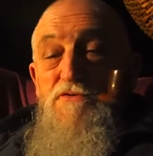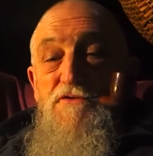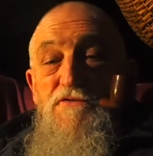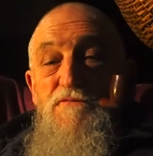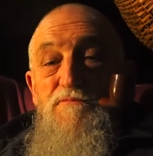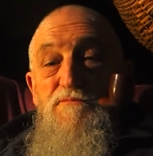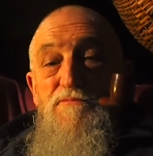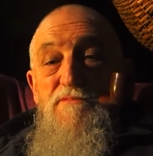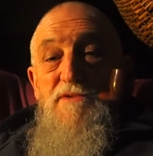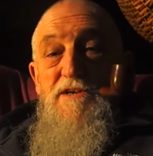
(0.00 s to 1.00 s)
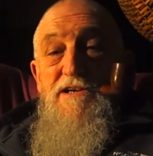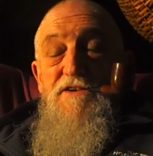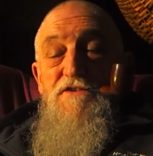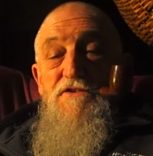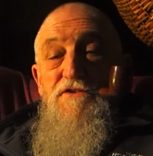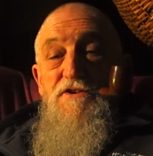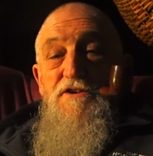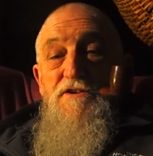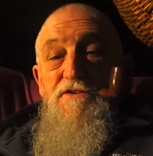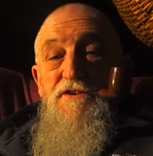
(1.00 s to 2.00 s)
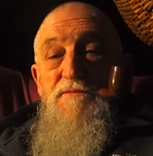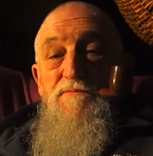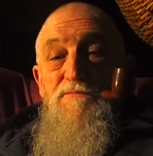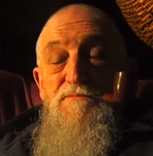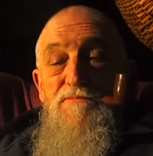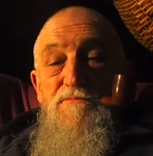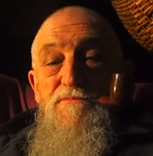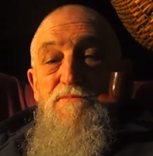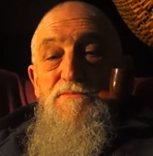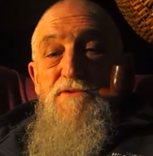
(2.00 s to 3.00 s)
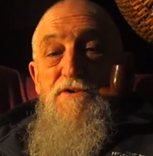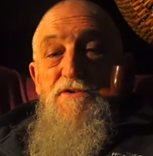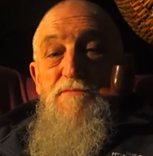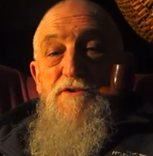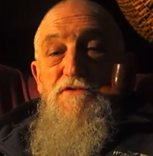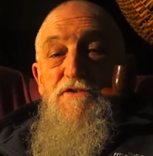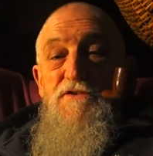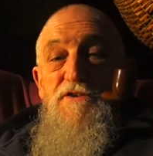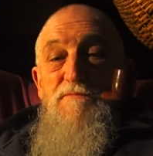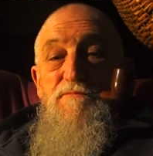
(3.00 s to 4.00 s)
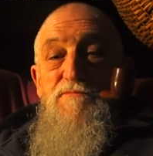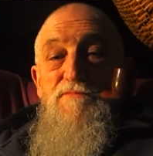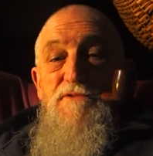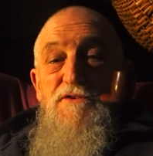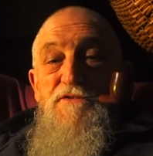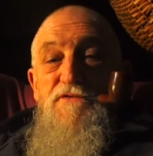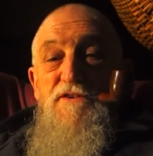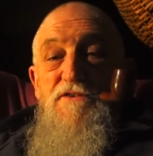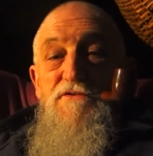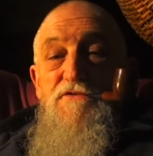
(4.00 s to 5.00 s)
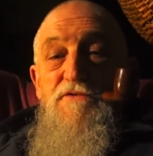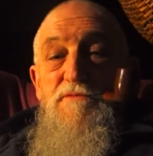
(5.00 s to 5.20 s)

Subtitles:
of ice on there, on the moss on the fields.